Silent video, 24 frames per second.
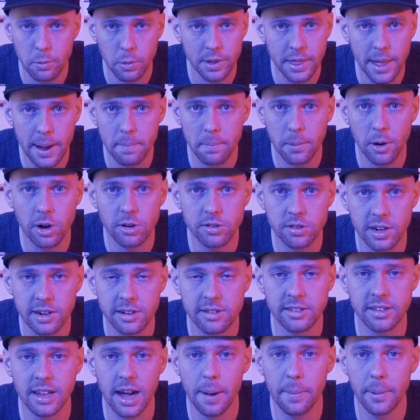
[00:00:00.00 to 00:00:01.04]
where that ball is
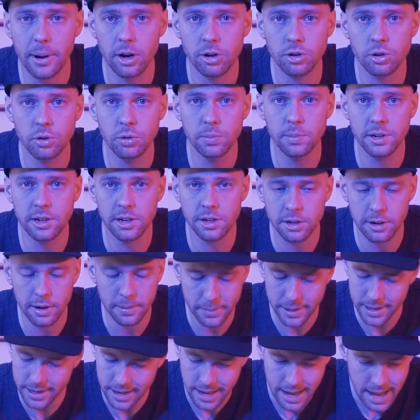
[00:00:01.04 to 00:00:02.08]
going to stop at our two position
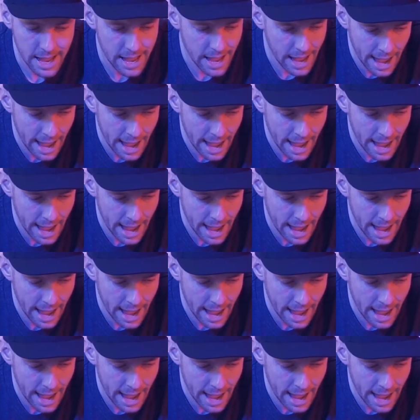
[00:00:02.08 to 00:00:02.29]
a bit?